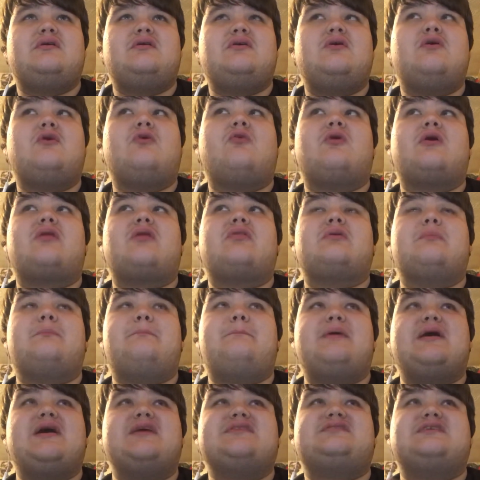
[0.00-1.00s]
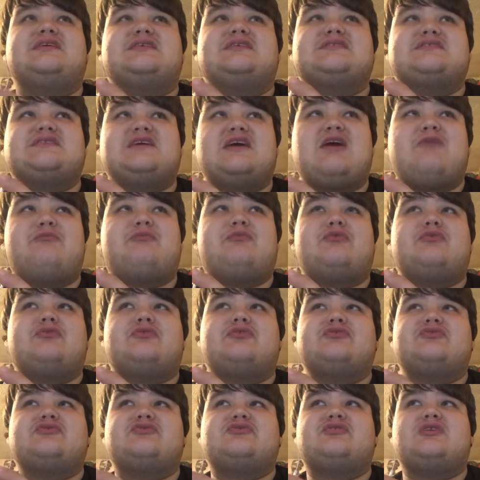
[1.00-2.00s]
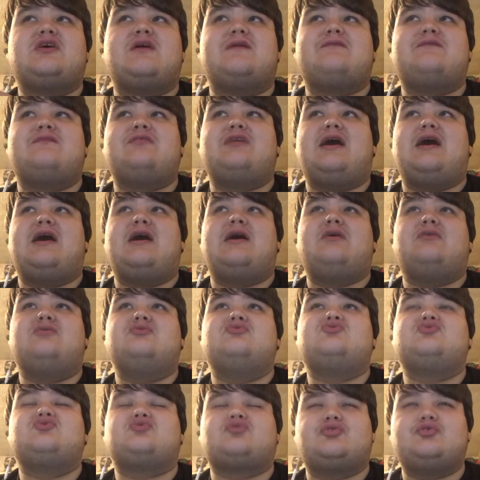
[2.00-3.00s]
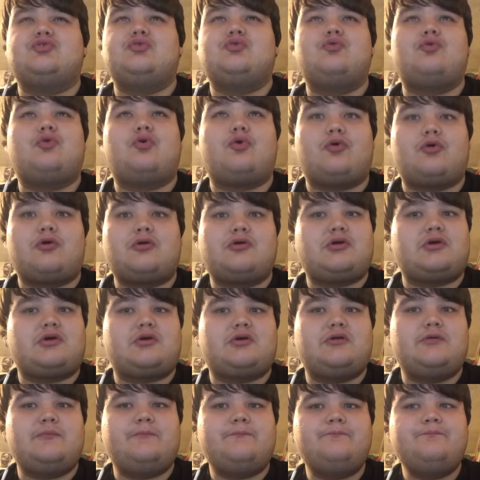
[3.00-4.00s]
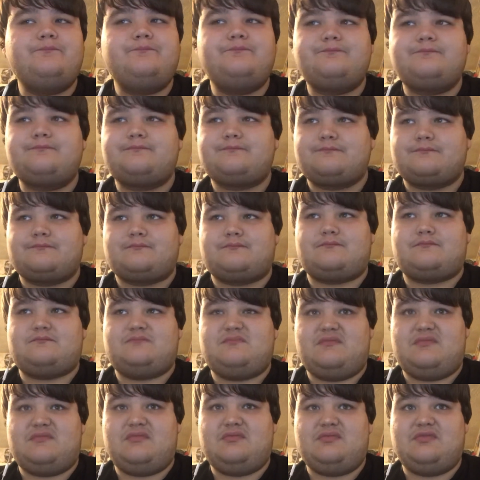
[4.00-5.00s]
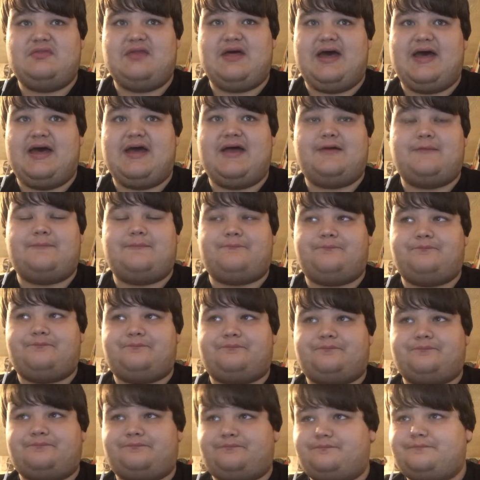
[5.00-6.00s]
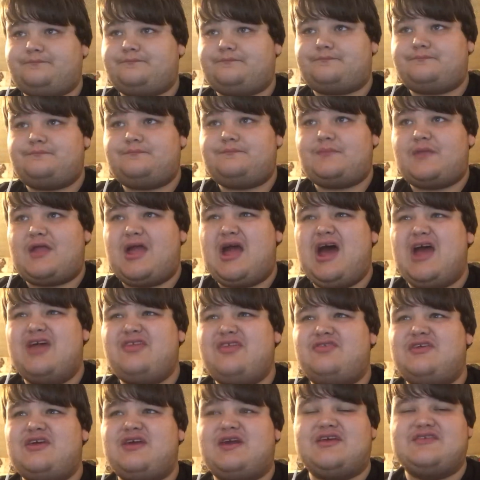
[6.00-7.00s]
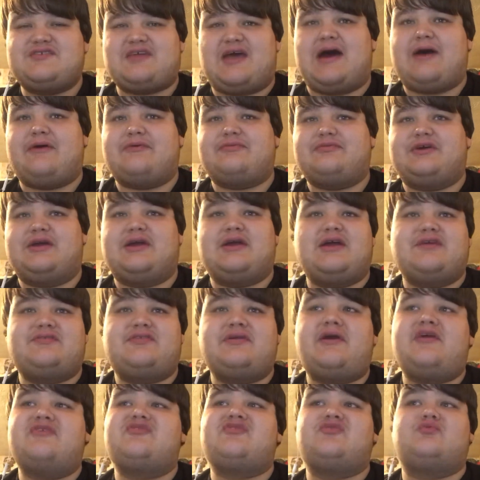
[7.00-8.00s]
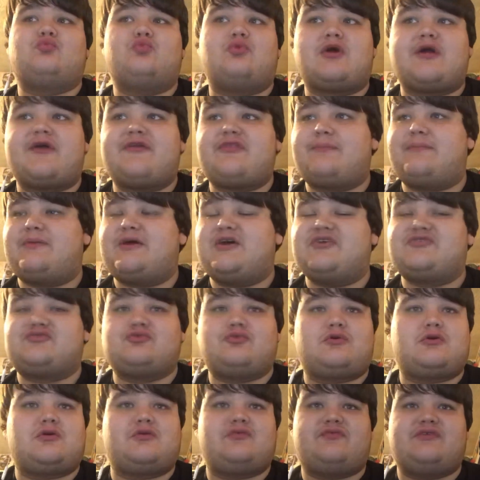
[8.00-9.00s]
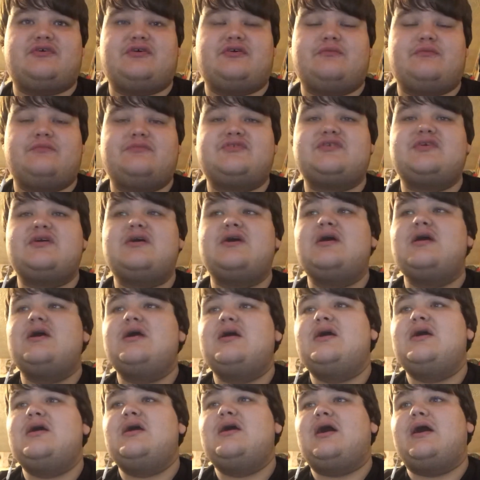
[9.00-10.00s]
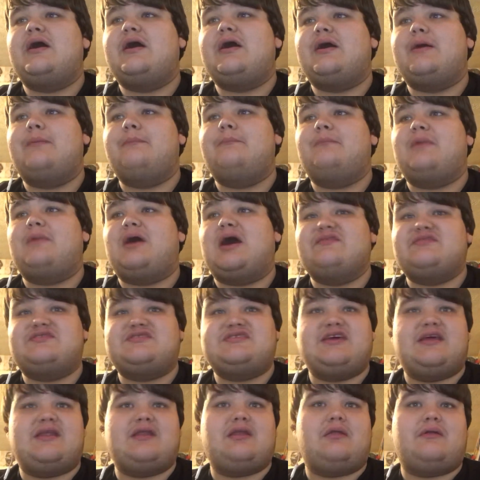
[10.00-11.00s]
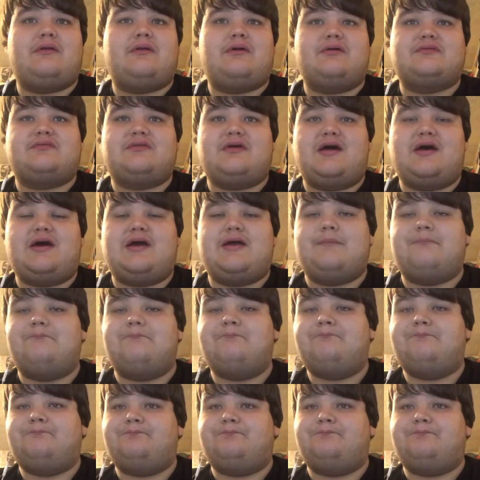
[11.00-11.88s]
or one of the best examples of that true horror that I think is out there. I think this is one of the best horror films I've seen in a long time.